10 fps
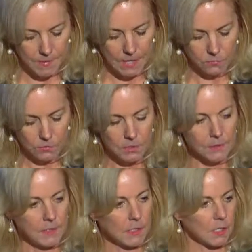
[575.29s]
And I really
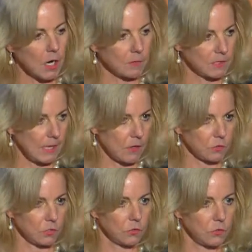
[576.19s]
think it comes
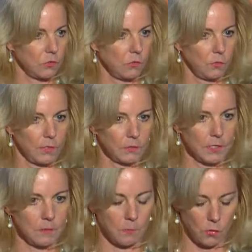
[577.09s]
down to 2
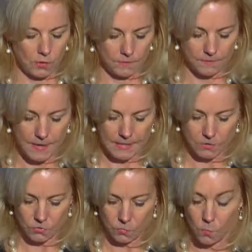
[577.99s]
really important
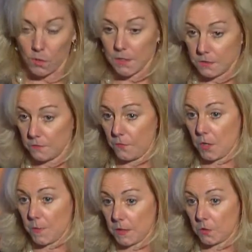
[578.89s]
factors. One is
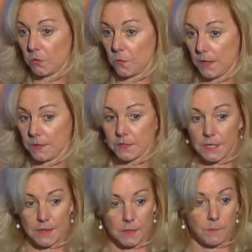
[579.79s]
environmental awareness.
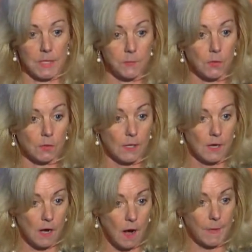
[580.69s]
I think people
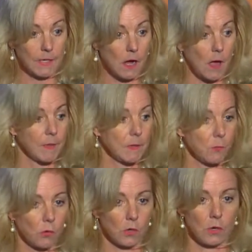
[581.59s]
are becoming
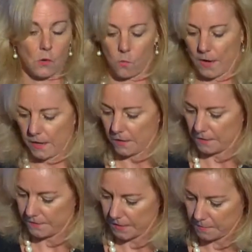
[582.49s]
more aware
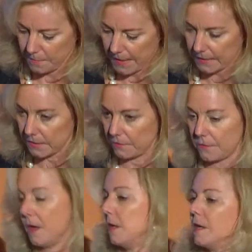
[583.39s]
of the impact
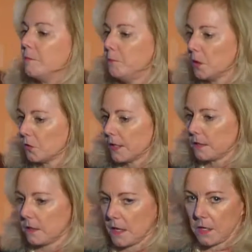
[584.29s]
of
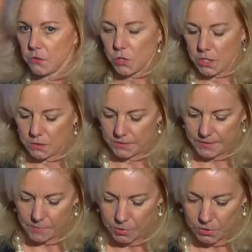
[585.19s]
buildings and energy
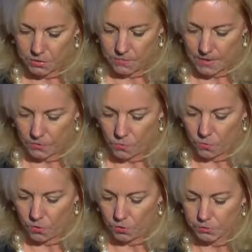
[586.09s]
consumption around the
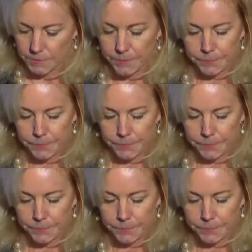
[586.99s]
world.